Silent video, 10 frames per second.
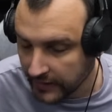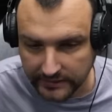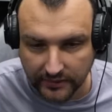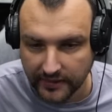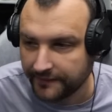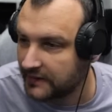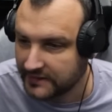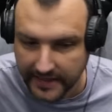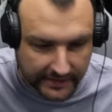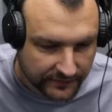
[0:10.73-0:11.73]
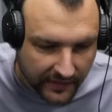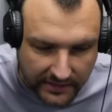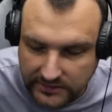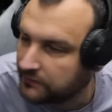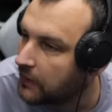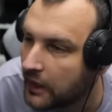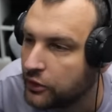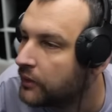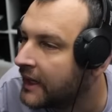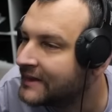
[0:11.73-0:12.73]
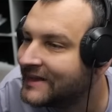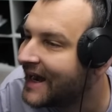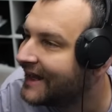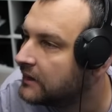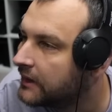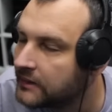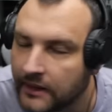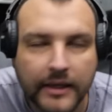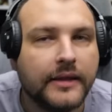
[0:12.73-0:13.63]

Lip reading: So the first things first, you can trade in